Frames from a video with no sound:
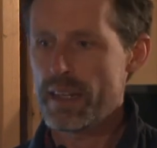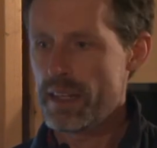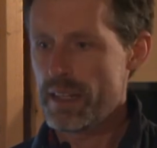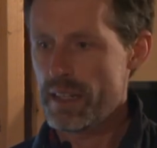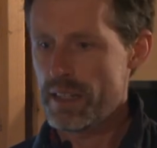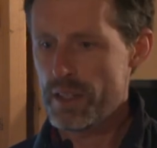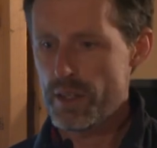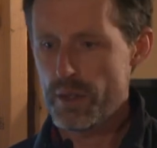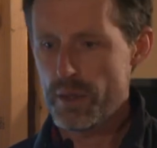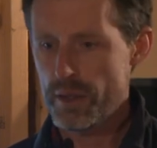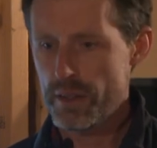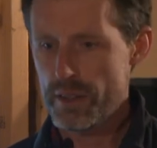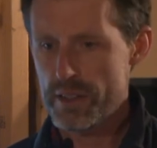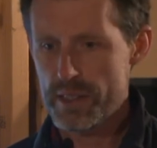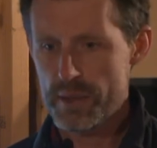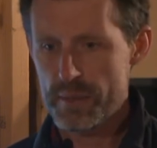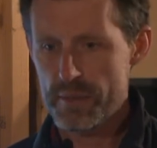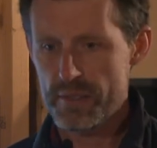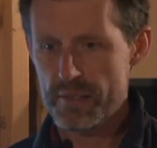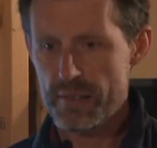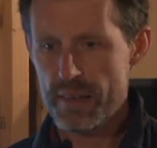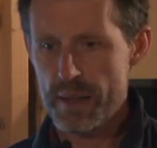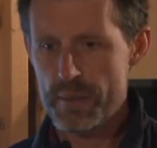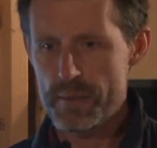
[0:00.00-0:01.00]
You could
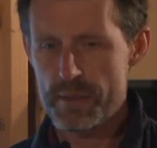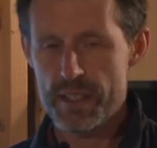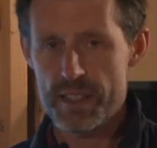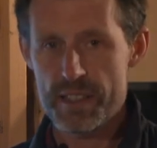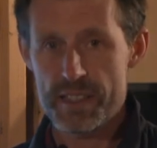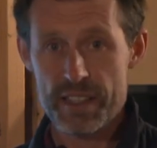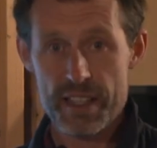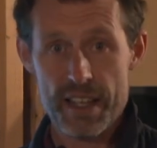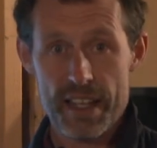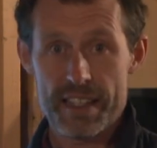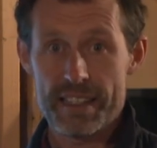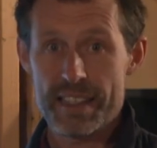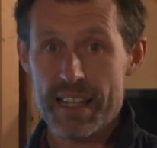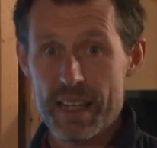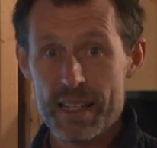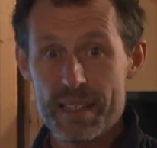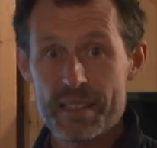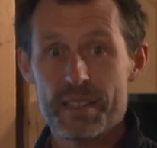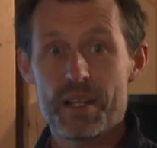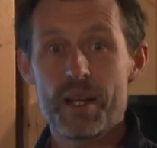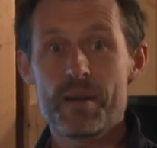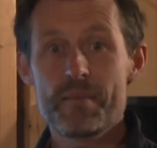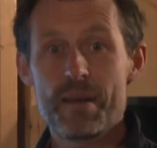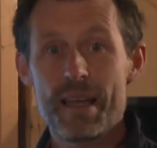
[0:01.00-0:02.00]
subscribe to Sky and
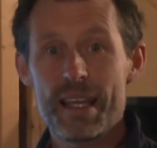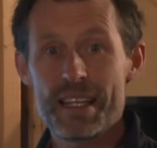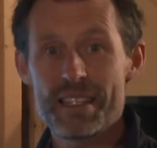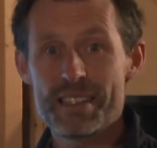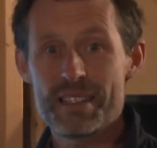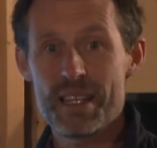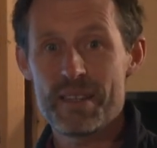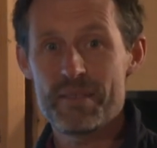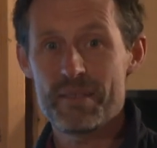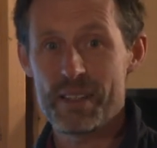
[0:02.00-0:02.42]
Telescope magazine,